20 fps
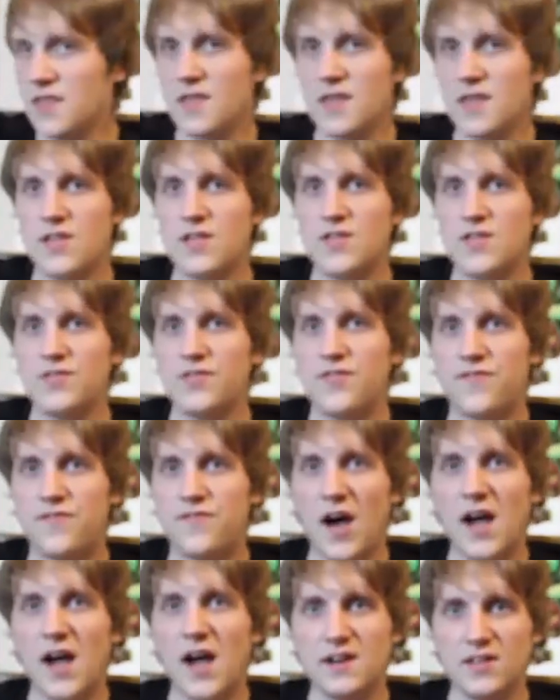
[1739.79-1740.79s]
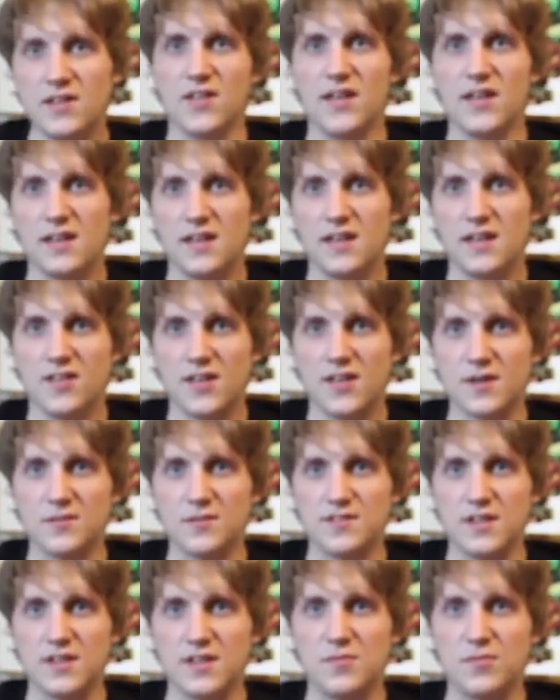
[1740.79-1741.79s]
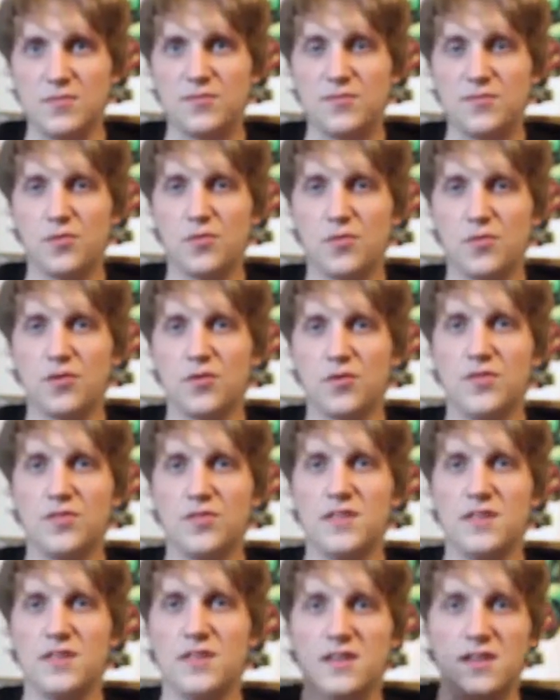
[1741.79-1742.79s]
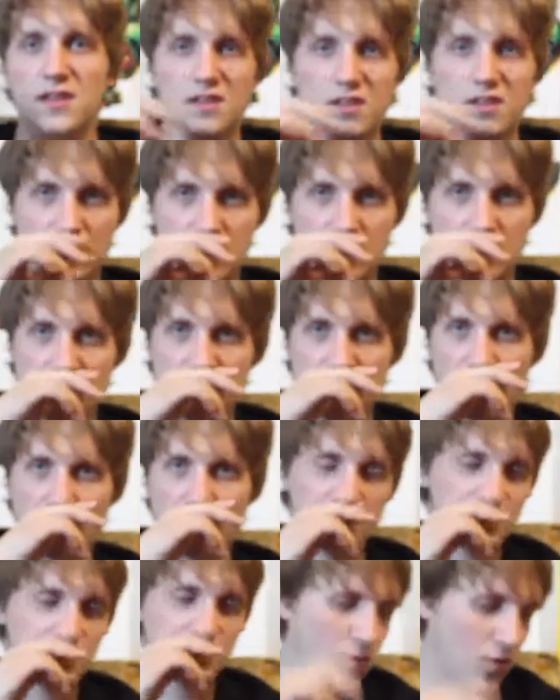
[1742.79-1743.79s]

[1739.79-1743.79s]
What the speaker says: And then finally, like I was saying before, there